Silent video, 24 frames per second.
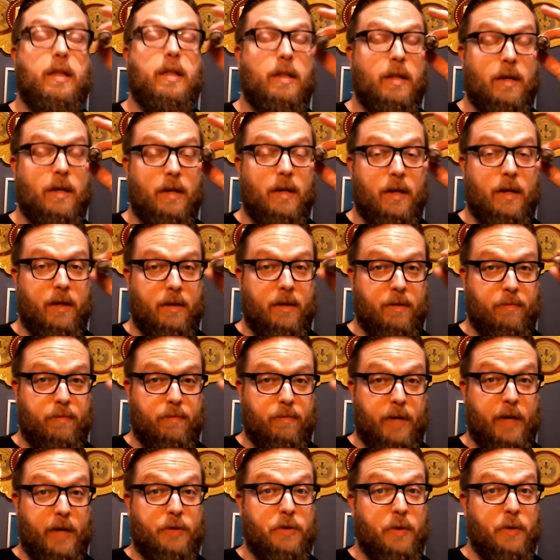The
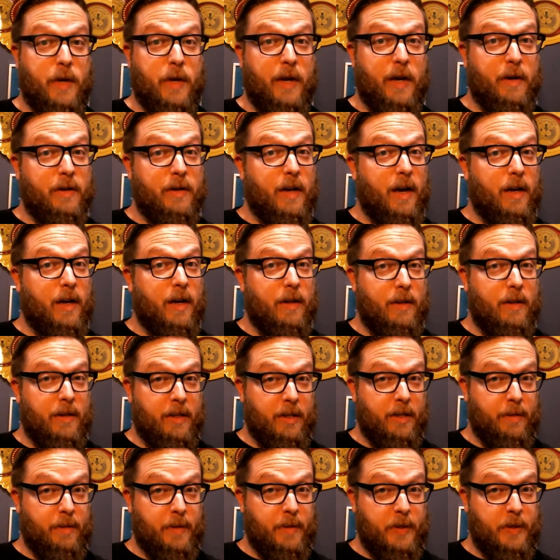retrohale got a
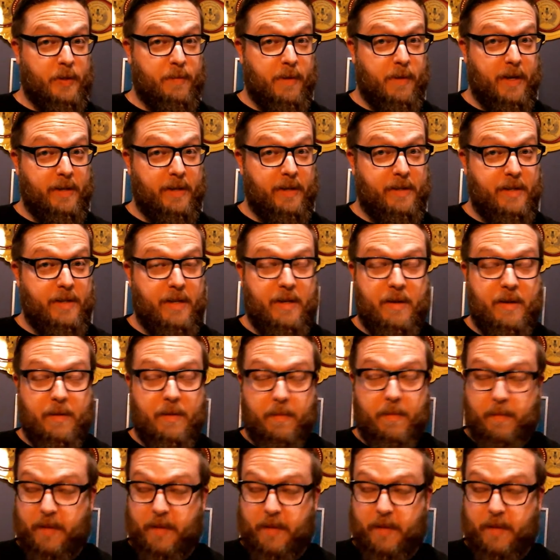little bit spicy,